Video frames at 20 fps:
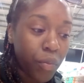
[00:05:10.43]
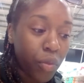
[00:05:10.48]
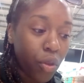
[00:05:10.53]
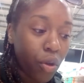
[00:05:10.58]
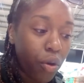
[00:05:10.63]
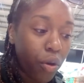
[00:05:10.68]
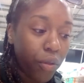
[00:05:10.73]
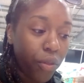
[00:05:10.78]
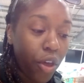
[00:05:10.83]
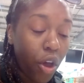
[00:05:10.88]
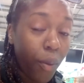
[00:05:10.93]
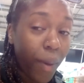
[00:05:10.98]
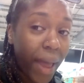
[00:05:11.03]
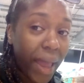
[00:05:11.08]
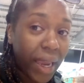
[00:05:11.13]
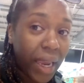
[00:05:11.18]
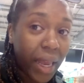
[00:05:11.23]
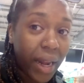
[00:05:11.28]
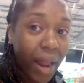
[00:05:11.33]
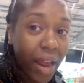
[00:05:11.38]
although I
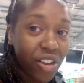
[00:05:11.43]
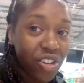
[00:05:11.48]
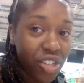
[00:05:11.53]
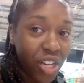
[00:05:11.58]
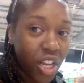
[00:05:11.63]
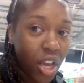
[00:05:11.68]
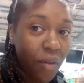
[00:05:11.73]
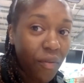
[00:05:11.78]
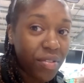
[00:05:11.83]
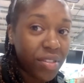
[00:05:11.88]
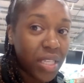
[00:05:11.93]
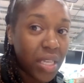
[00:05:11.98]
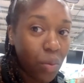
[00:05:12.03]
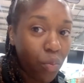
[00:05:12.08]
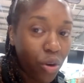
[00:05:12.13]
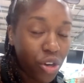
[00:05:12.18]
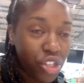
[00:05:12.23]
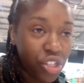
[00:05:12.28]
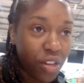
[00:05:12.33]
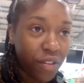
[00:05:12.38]
can actually obviously
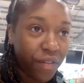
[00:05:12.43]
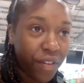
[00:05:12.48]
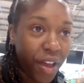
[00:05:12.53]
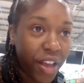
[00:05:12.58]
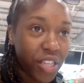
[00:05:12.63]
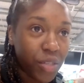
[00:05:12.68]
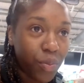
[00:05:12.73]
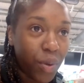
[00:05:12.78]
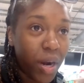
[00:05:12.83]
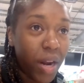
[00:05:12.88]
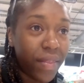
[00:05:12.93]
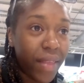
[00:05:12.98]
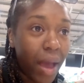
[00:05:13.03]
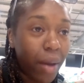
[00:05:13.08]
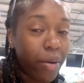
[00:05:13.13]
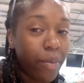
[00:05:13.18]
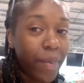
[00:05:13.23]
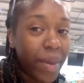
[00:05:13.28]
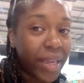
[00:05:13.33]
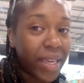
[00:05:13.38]
wash the first one and that will
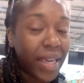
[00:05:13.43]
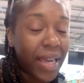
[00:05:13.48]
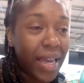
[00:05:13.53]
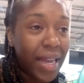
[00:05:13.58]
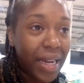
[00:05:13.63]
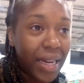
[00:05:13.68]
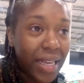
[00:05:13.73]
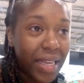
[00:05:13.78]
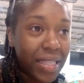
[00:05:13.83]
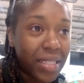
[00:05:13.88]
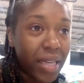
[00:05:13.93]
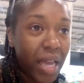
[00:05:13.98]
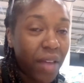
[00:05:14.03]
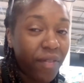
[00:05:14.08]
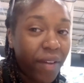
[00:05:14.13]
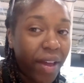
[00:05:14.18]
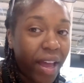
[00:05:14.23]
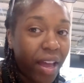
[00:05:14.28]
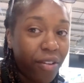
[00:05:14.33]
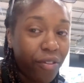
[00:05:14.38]
make it a litre if I
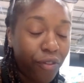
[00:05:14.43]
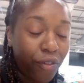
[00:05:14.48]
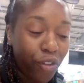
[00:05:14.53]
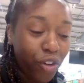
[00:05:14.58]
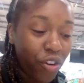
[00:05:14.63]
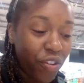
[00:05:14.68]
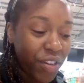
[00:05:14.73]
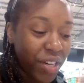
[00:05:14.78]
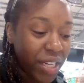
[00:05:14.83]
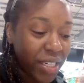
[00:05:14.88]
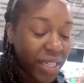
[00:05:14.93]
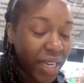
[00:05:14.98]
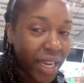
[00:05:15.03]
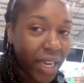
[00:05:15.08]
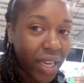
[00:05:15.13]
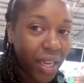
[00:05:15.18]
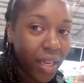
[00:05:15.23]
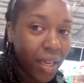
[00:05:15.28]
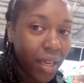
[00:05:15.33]
have 4 in a day.